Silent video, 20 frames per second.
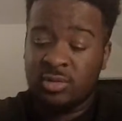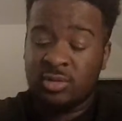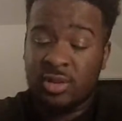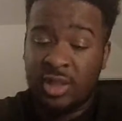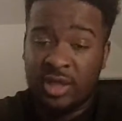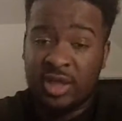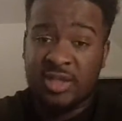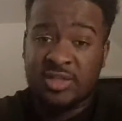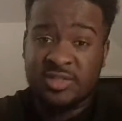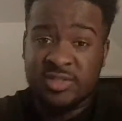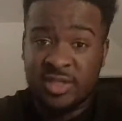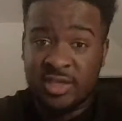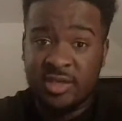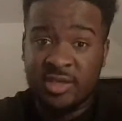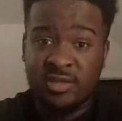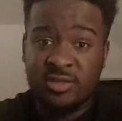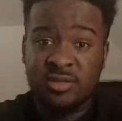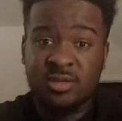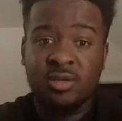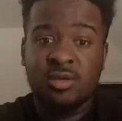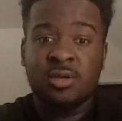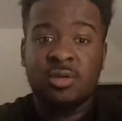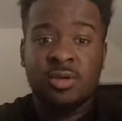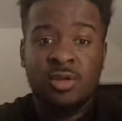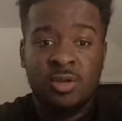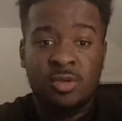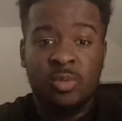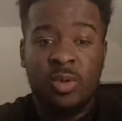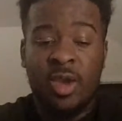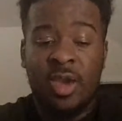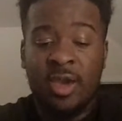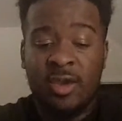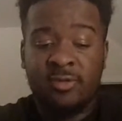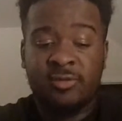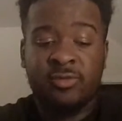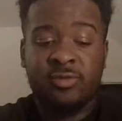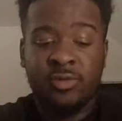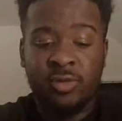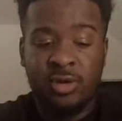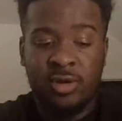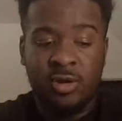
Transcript: Like I said, you have